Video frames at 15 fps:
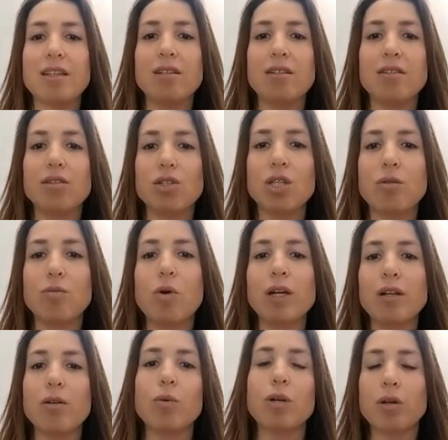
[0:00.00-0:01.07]
And she
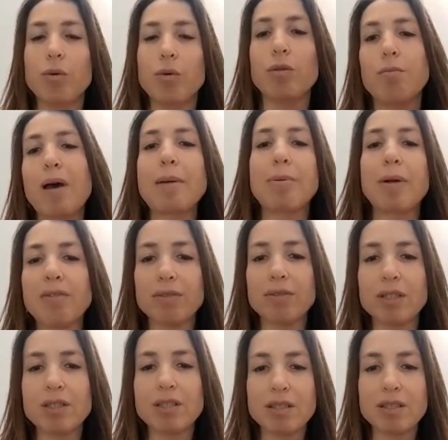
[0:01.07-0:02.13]
wanted to work with my
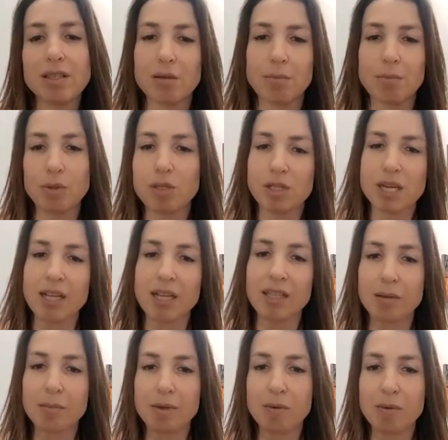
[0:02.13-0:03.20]
preferences as opposed to
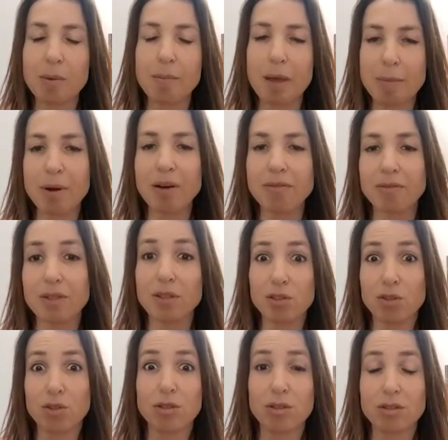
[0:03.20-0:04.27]
telling me what my
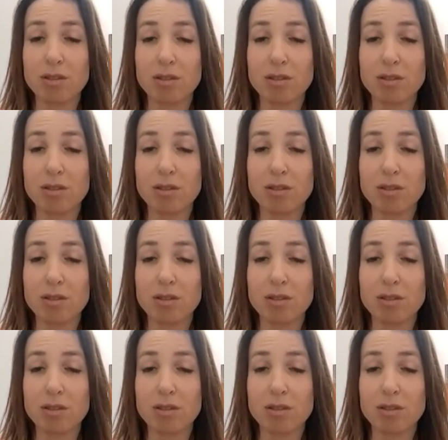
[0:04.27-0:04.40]
preferences